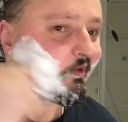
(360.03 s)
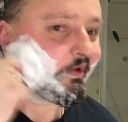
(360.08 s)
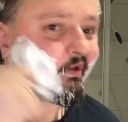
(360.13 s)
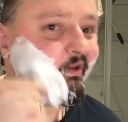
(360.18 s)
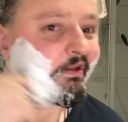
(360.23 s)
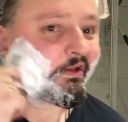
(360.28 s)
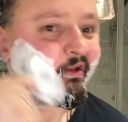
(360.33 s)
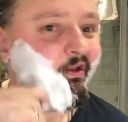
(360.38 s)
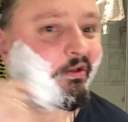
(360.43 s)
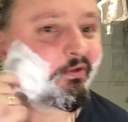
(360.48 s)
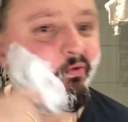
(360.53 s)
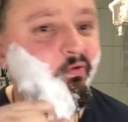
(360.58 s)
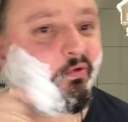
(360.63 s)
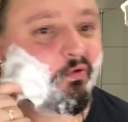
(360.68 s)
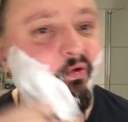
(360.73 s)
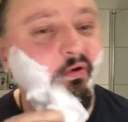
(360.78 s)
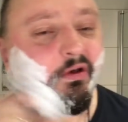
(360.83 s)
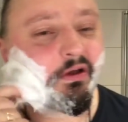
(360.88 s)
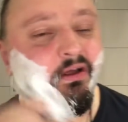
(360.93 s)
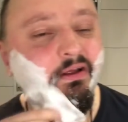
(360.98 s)
and I can
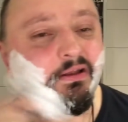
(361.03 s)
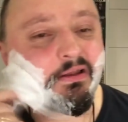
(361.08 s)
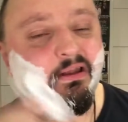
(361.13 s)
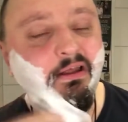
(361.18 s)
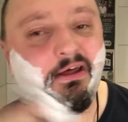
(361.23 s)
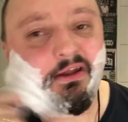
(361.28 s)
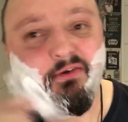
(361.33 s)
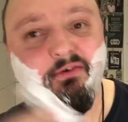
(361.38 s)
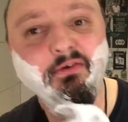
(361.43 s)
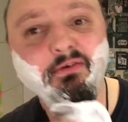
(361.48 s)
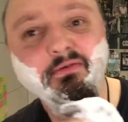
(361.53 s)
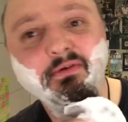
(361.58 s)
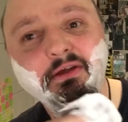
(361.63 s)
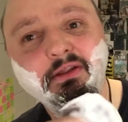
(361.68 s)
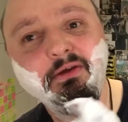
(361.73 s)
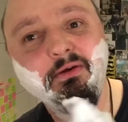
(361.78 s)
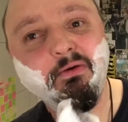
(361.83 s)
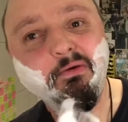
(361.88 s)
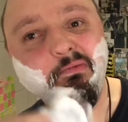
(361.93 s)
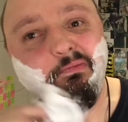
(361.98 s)
do a lathering
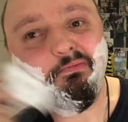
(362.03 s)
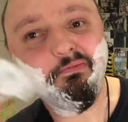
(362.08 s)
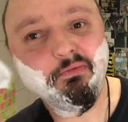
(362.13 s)
video,